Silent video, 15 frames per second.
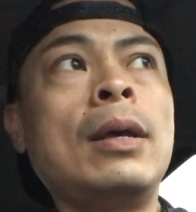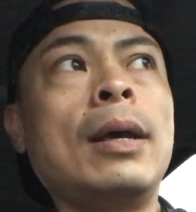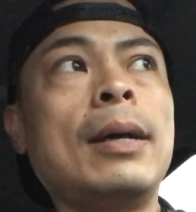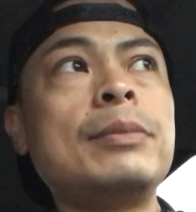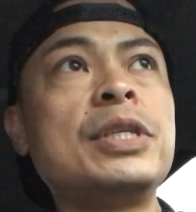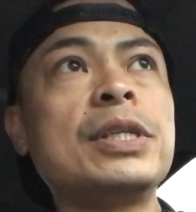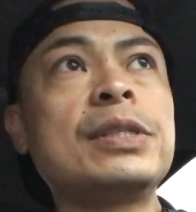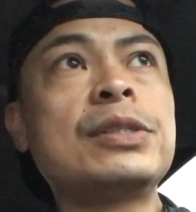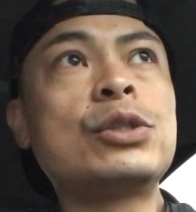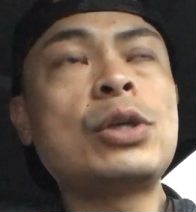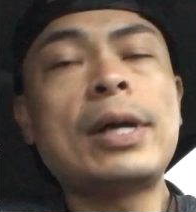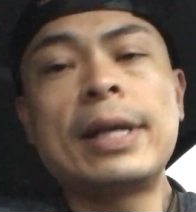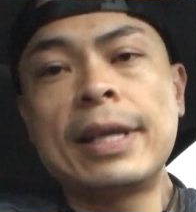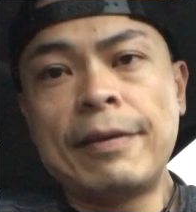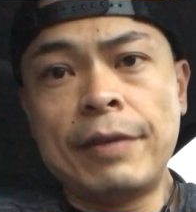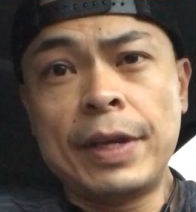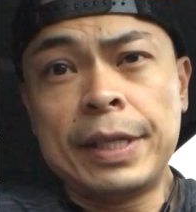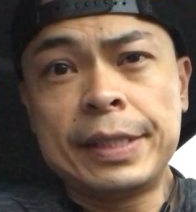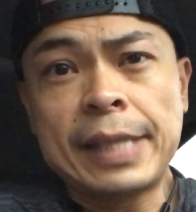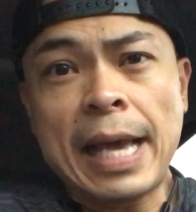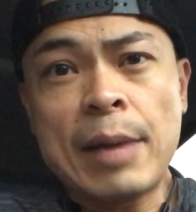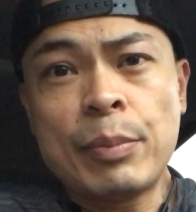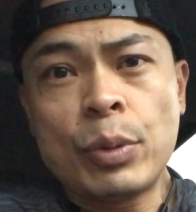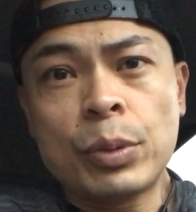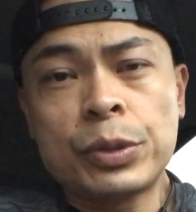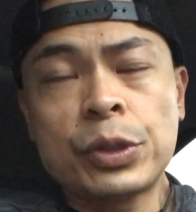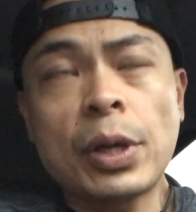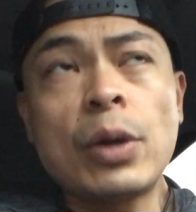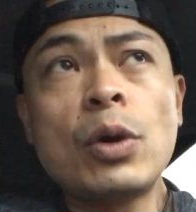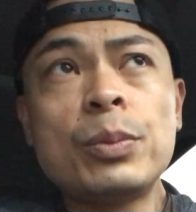I'm just trying to give an example,
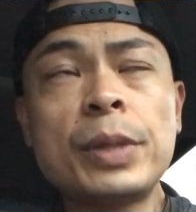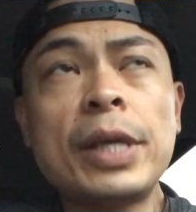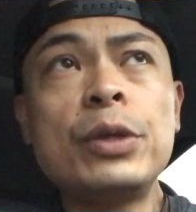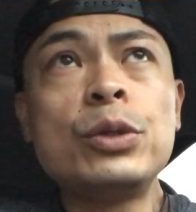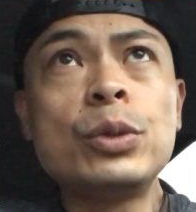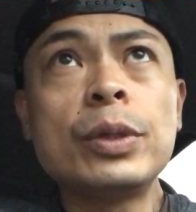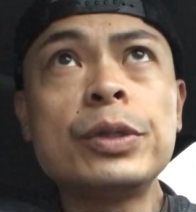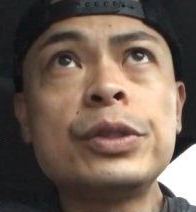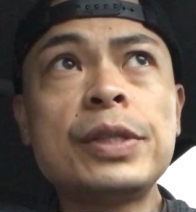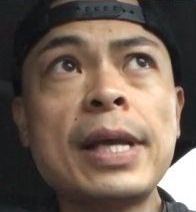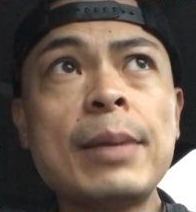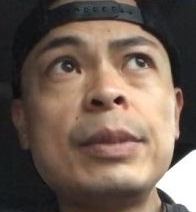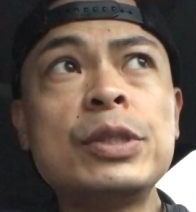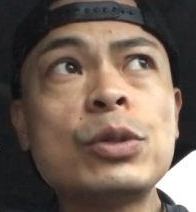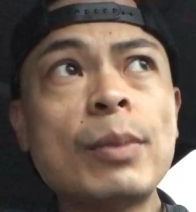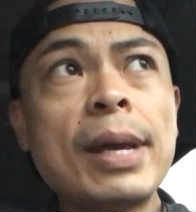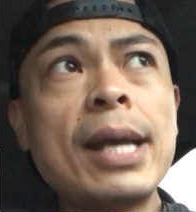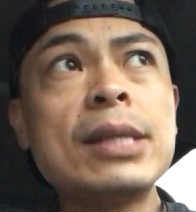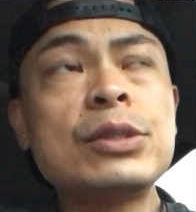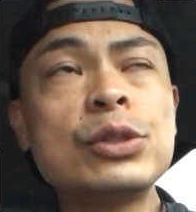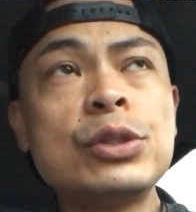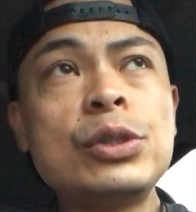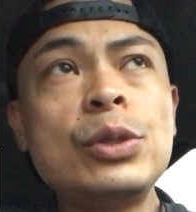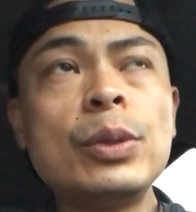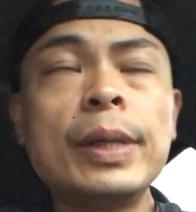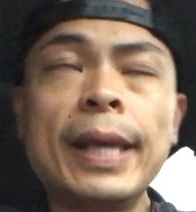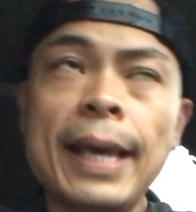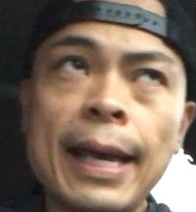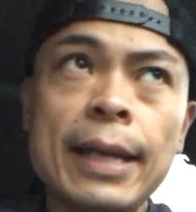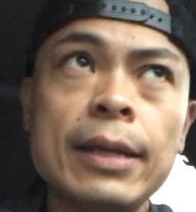so I hope that you do understand me. So my answer to you
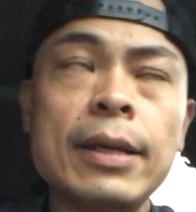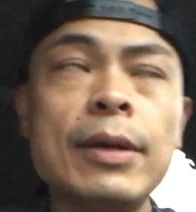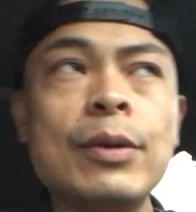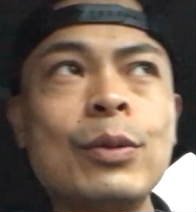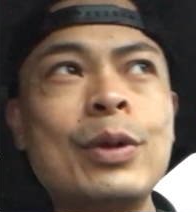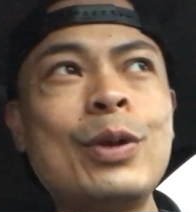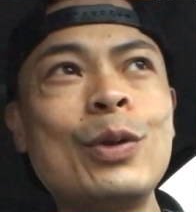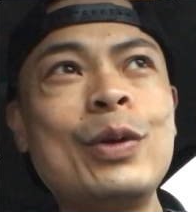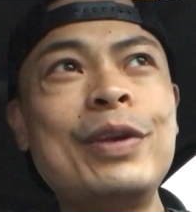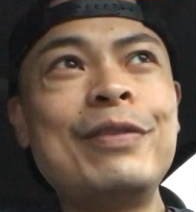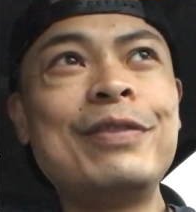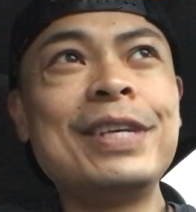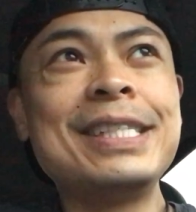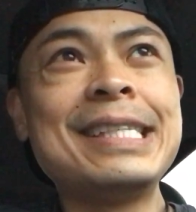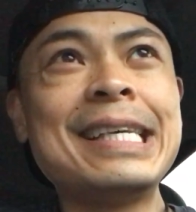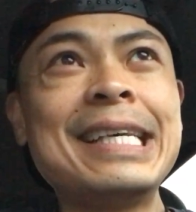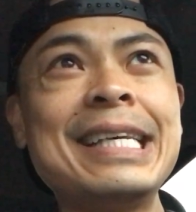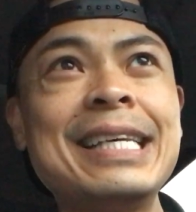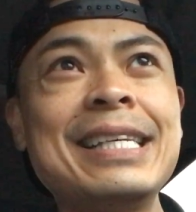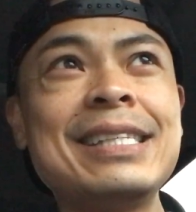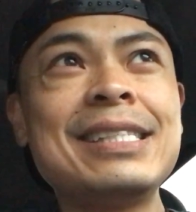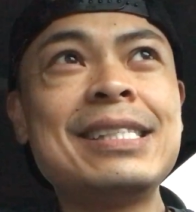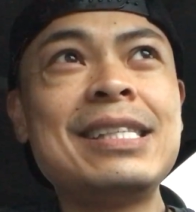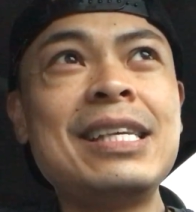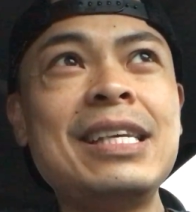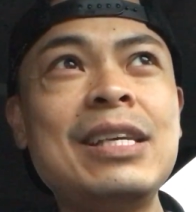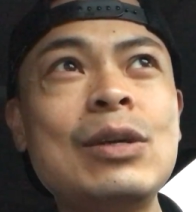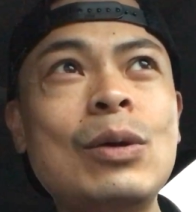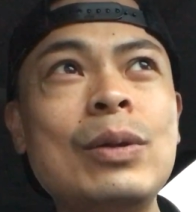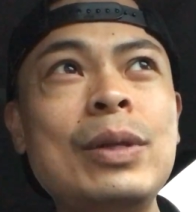again, revisit, is
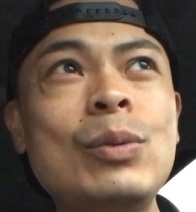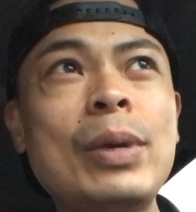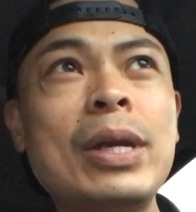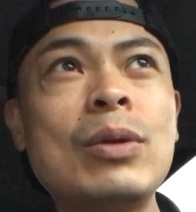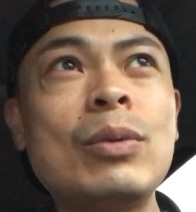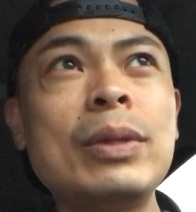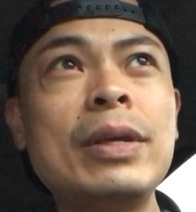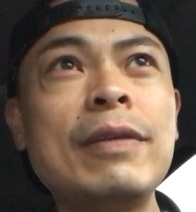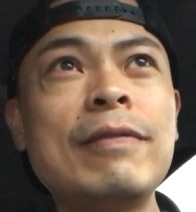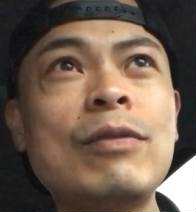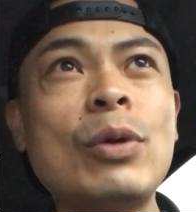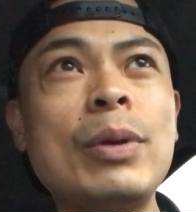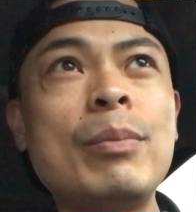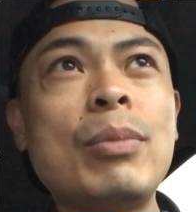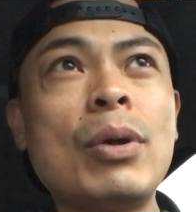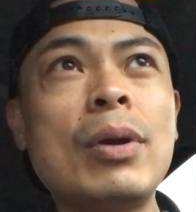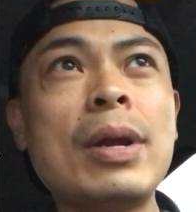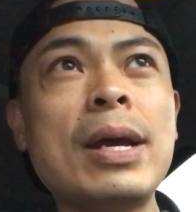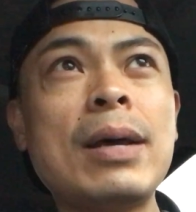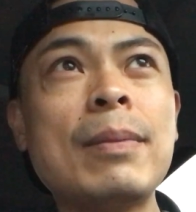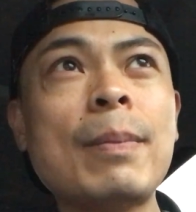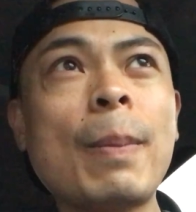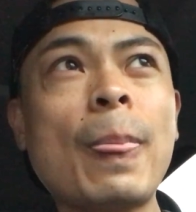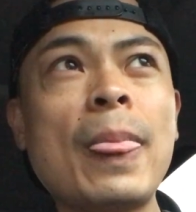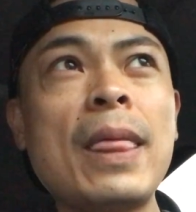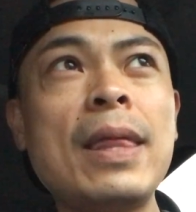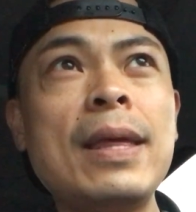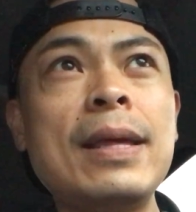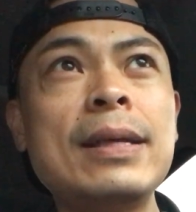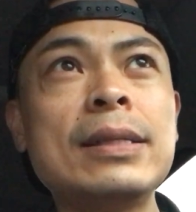the only way to really avoid burnout
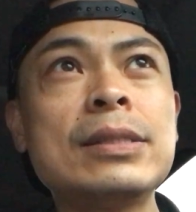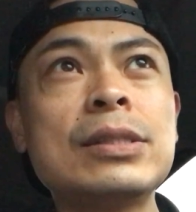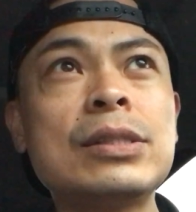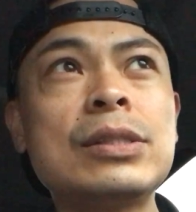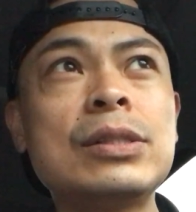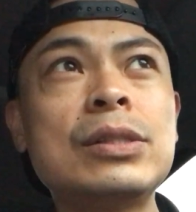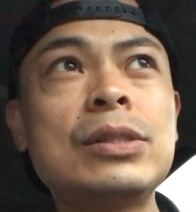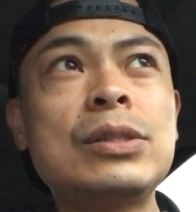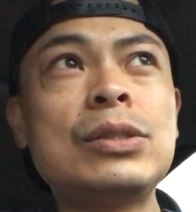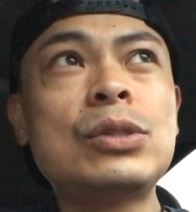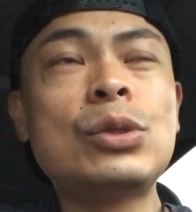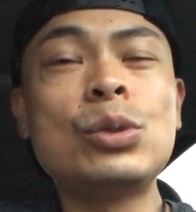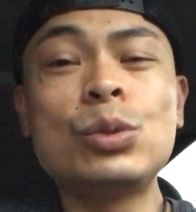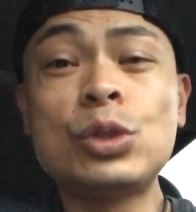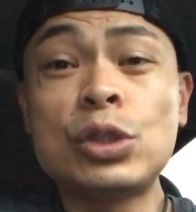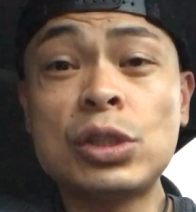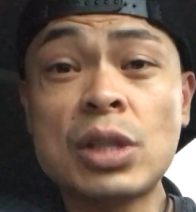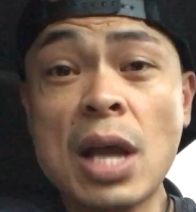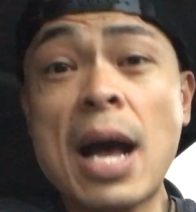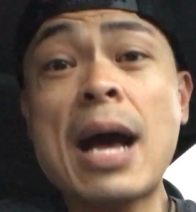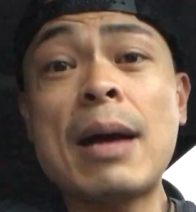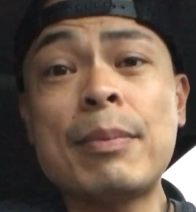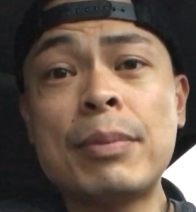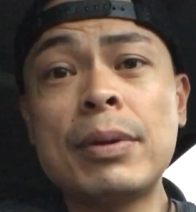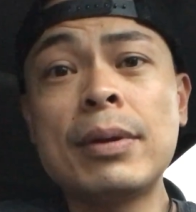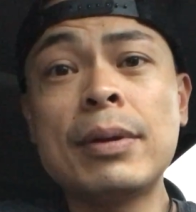is to stop.